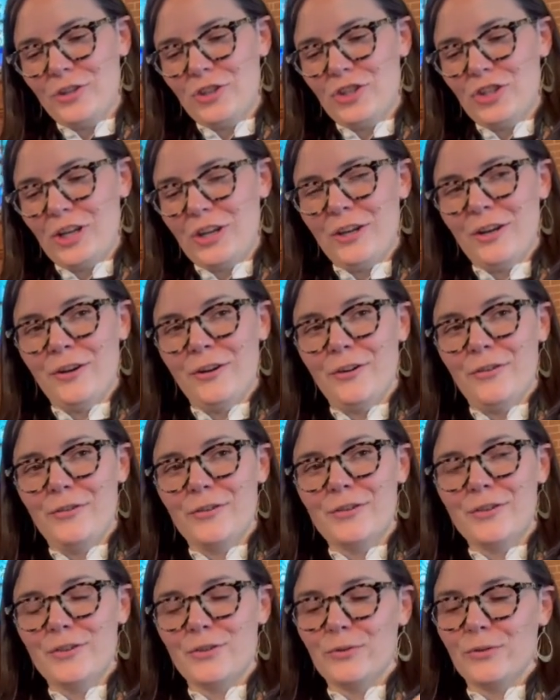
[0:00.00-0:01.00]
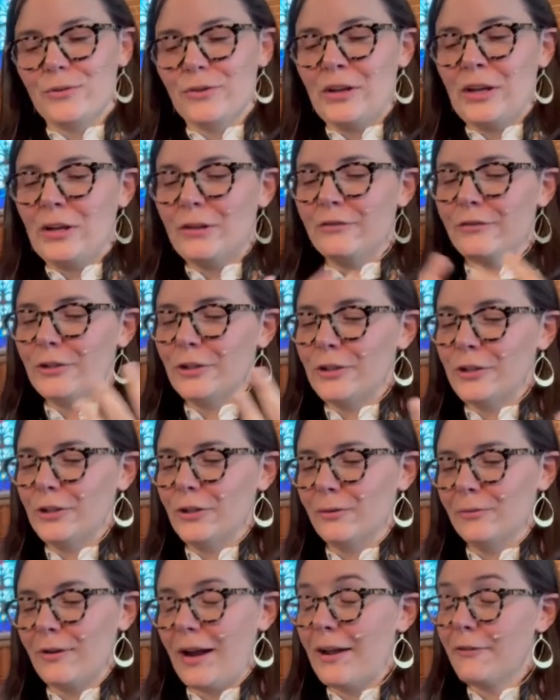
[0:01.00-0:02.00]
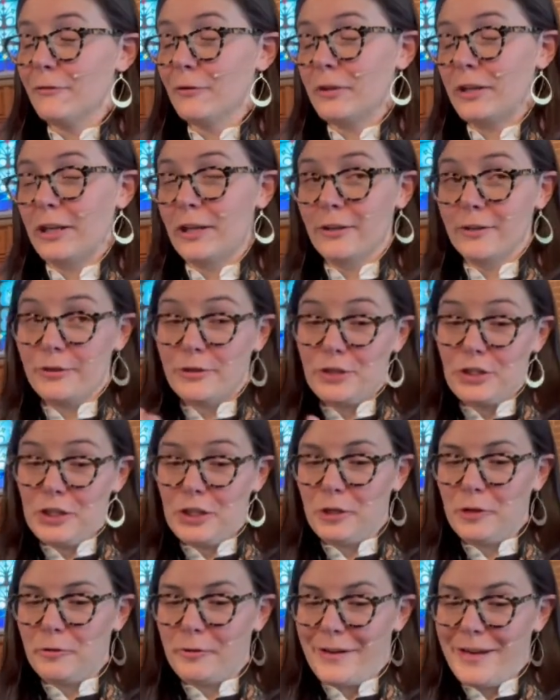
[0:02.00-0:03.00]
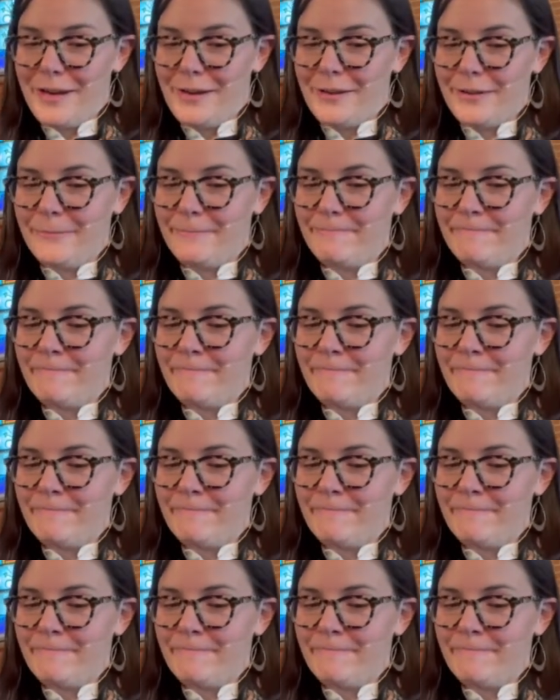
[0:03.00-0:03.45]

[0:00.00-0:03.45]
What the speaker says: share the story of her arrival here, and she agreed.